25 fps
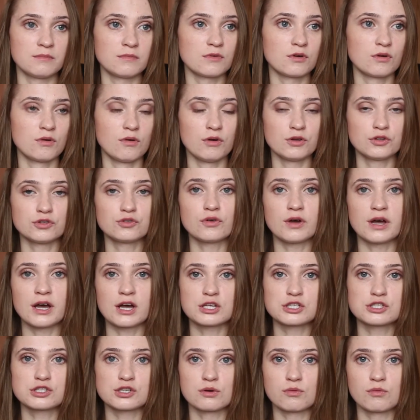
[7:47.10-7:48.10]
going to
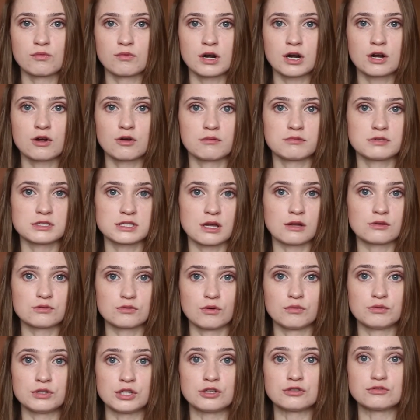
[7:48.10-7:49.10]
extra work or without
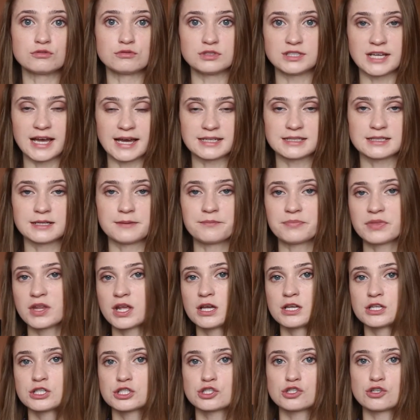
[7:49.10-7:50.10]
going into debt.
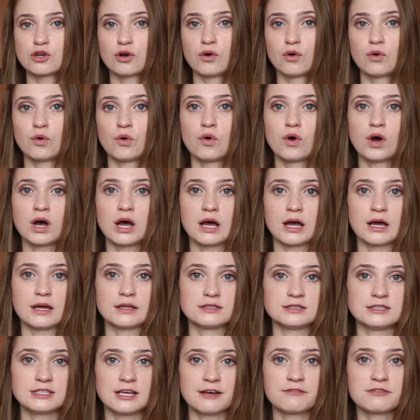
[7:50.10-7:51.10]
So
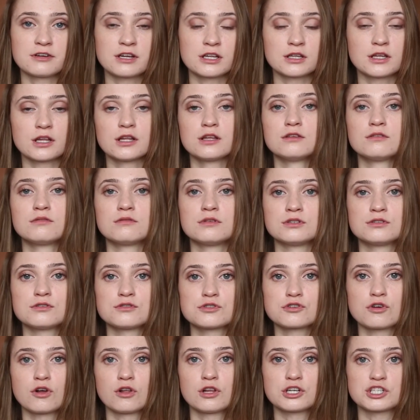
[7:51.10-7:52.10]
definitely look
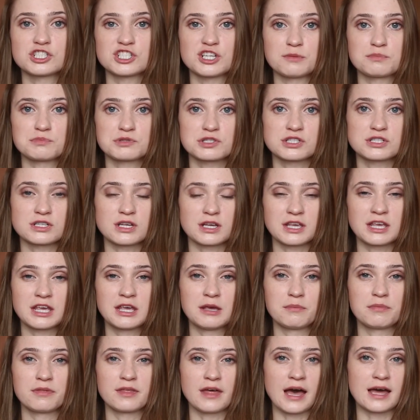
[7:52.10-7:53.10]
into scholarships,
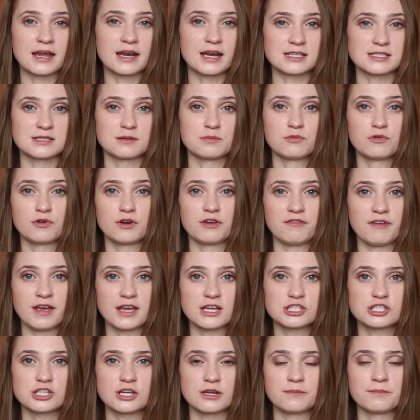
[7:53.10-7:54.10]
keep that as a
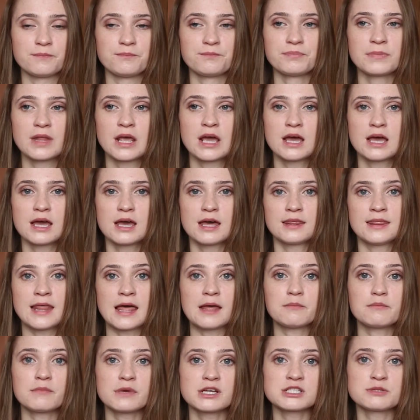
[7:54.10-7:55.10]
motivation. And
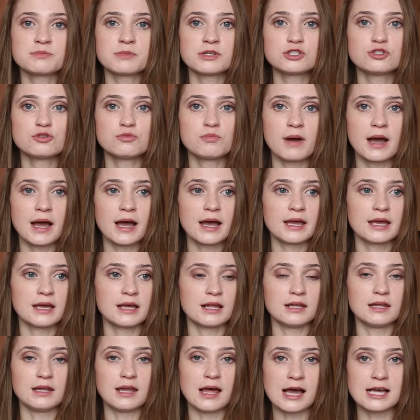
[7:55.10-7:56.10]
that brings me to
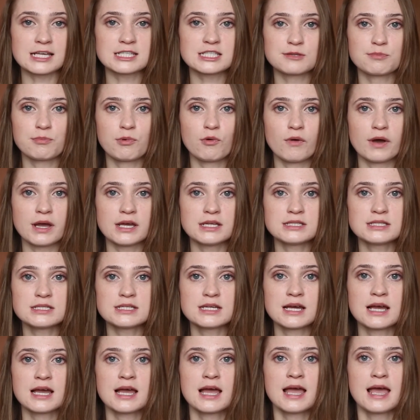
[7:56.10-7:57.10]
my last
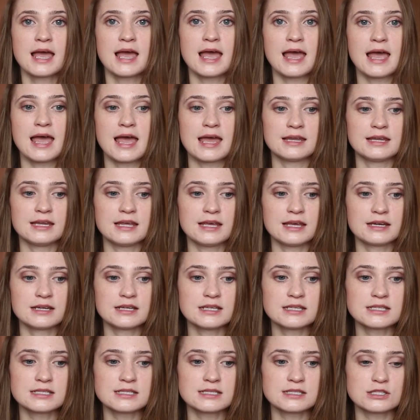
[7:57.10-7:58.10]
point, and it
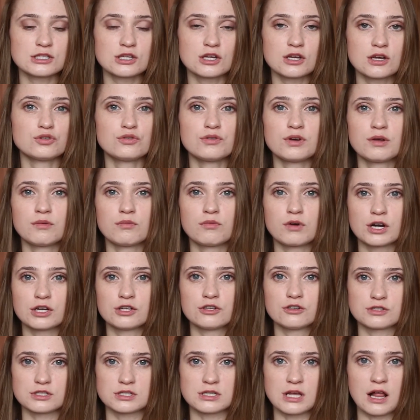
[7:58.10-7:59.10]
is to
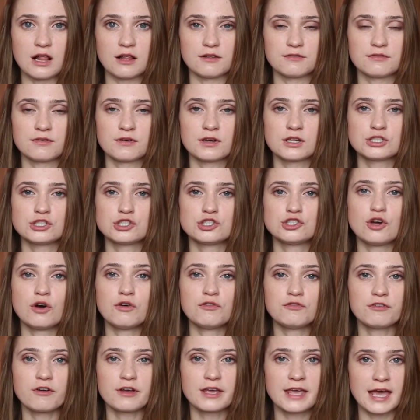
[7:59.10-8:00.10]
reward yourself.
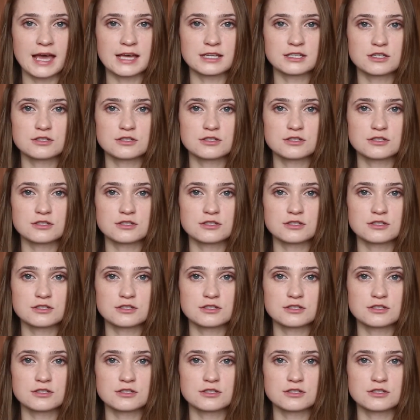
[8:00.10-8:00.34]
Don't forget